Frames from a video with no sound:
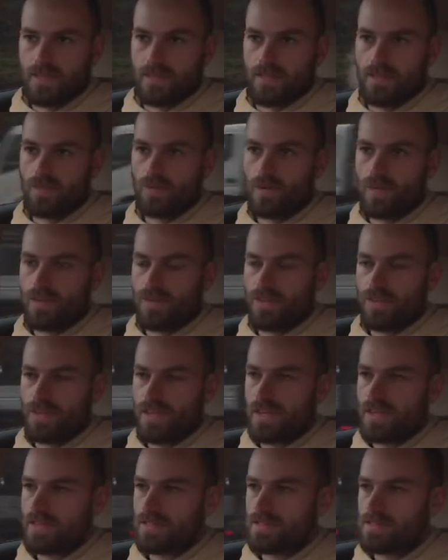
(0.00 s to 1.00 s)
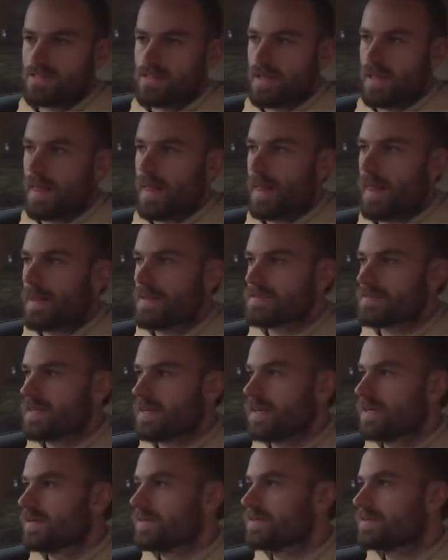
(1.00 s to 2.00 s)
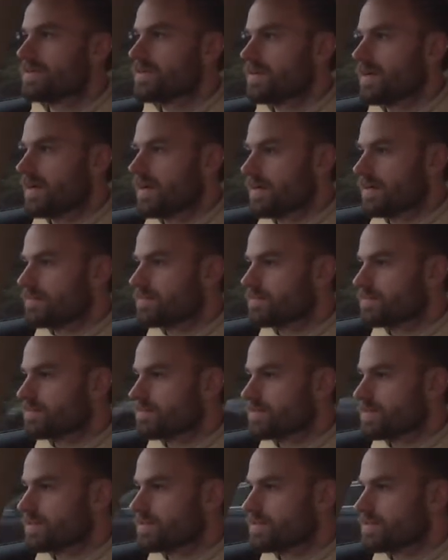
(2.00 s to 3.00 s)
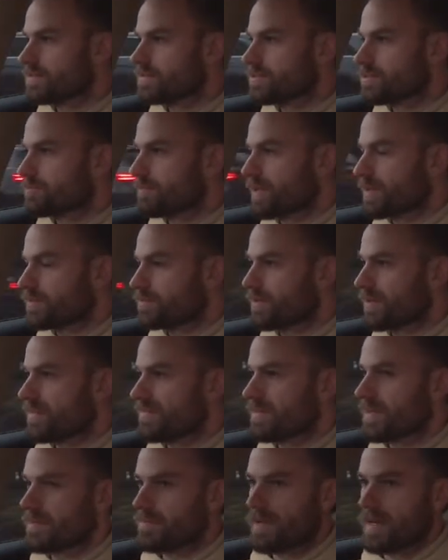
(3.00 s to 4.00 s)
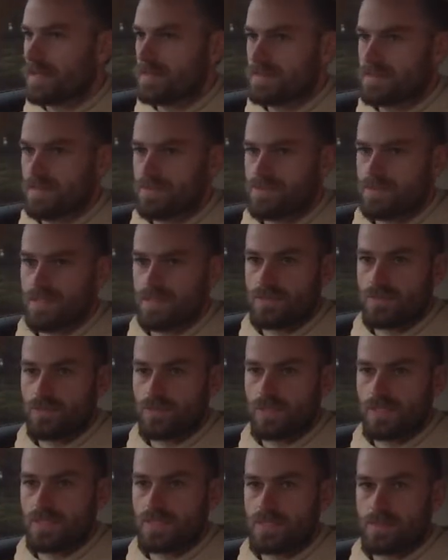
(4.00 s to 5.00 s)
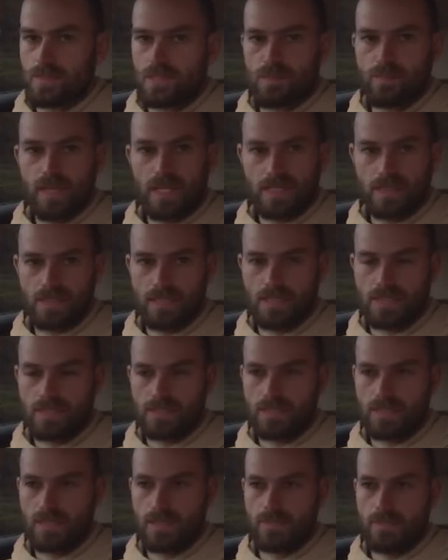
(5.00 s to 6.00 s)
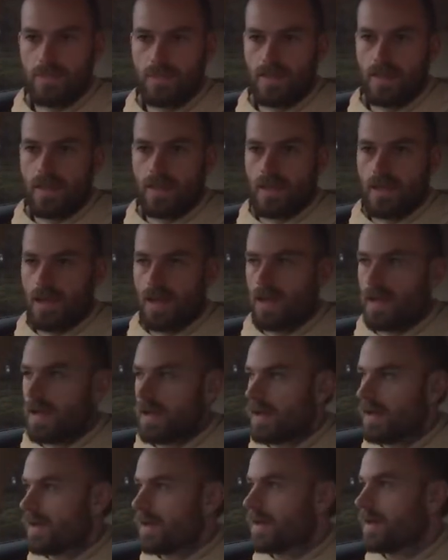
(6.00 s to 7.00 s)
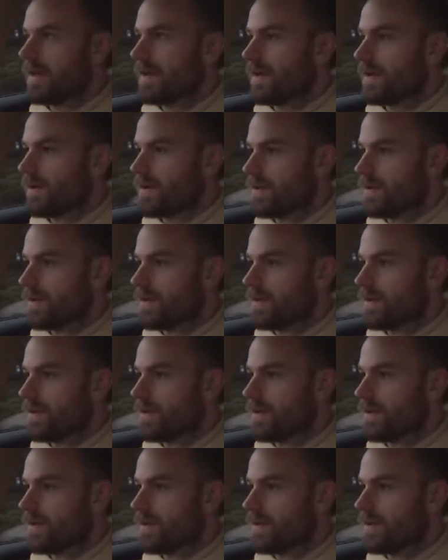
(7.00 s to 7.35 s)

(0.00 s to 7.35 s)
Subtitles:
The one thing, so I spoke briefly about the differences between some of the specs last time. I